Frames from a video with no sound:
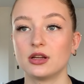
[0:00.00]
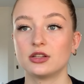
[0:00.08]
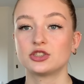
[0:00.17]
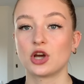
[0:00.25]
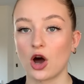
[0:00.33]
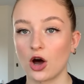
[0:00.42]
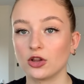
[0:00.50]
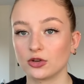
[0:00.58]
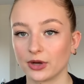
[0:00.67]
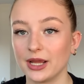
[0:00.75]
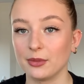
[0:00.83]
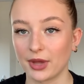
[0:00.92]

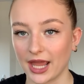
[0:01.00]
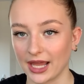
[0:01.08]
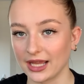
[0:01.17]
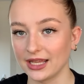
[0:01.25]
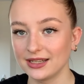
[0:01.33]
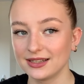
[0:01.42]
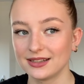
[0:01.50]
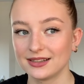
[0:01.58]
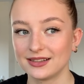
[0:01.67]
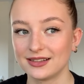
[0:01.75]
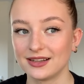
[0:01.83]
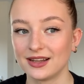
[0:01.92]
tolerate pain,
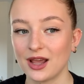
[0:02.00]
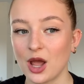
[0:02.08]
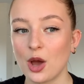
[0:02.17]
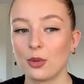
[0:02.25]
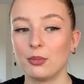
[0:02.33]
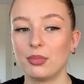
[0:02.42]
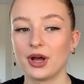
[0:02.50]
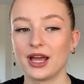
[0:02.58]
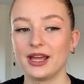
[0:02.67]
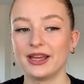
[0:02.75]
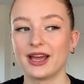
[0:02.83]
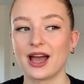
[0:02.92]

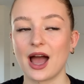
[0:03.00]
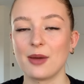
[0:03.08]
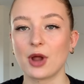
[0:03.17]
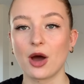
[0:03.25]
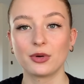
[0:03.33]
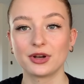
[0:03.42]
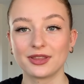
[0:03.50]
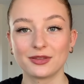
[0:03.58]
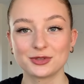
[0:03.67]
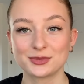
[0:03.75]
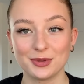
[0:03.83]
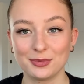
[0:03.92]
but I'm not one of
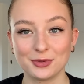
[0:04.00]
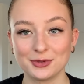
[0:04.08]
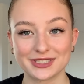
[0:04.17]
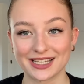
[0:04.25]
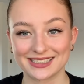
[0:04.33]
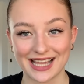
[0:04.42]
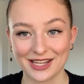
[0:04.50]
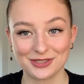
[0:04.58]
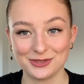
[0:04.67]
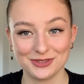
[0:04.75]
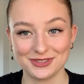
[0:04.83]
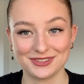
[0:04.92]
those people who's like
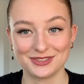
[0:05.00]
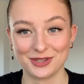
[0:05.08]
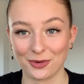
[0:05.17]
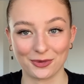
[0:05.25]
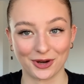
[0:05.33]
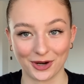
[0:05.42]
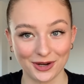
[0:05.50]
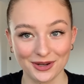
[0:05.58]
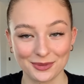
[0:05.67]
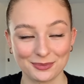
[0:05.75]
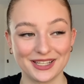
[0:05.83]
tattoos don't hurt,